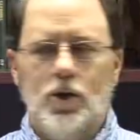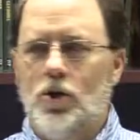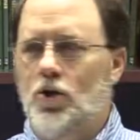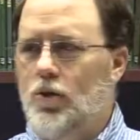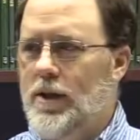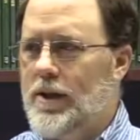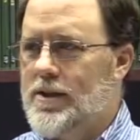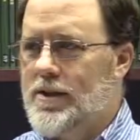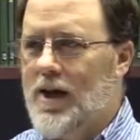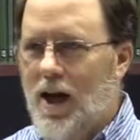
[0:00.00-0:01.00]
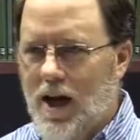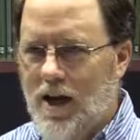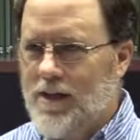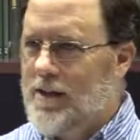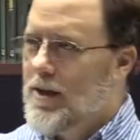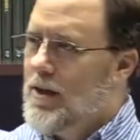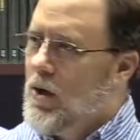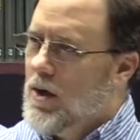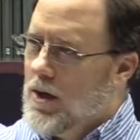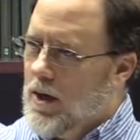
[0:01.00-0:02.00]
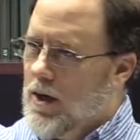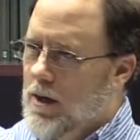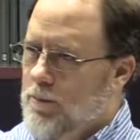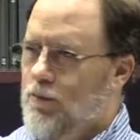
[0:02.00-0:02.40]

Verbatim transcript: who is not uh,